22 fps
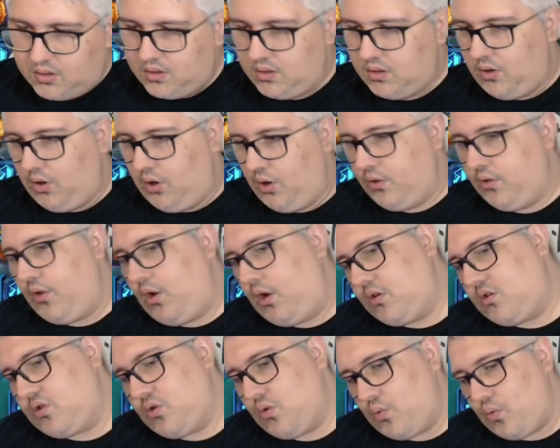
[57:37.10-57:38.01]
on not
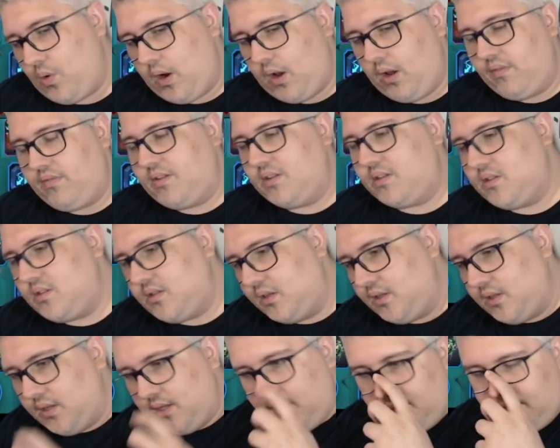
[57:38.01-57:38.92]
so relevant,
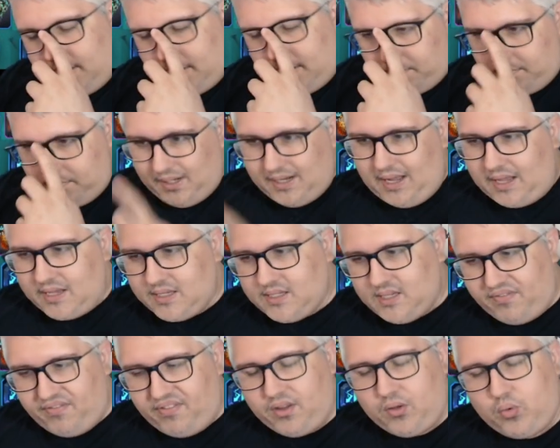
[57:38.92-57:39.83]
because
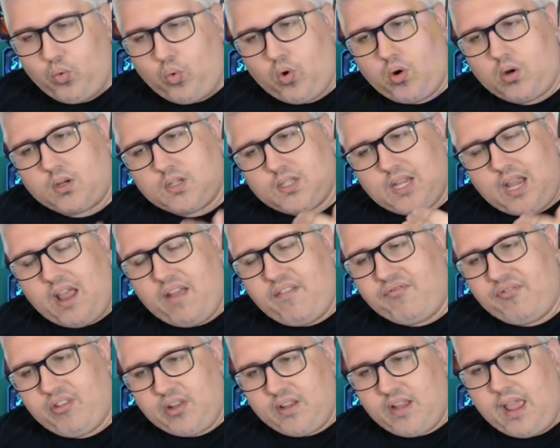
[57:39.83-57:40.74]
if it works
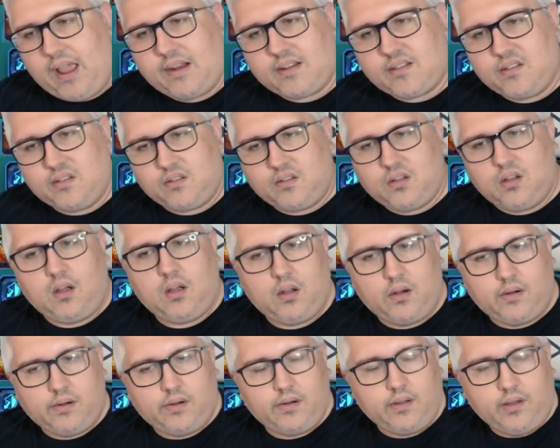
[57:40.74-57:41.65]
after the extra
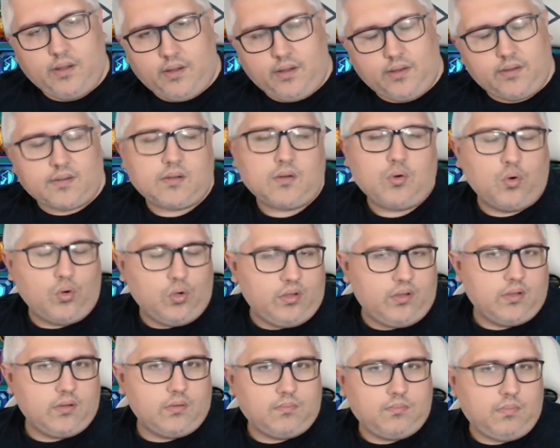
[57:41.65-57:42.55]
turn, it's
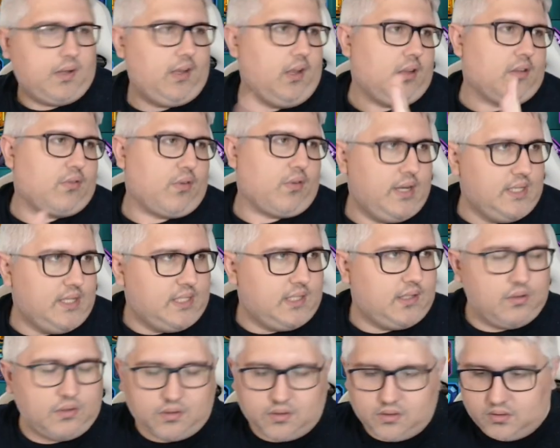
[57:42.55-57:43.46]
good but not crazy
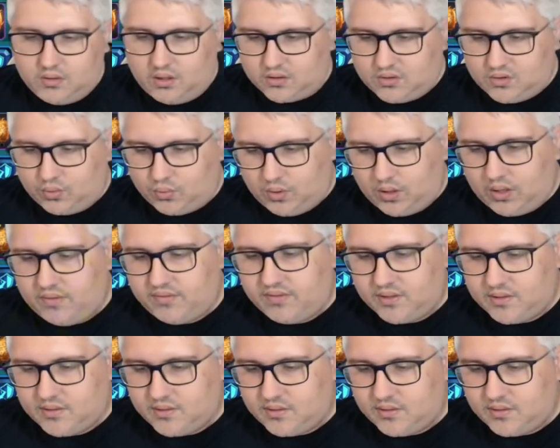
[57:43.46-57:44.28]
good, not so relevant.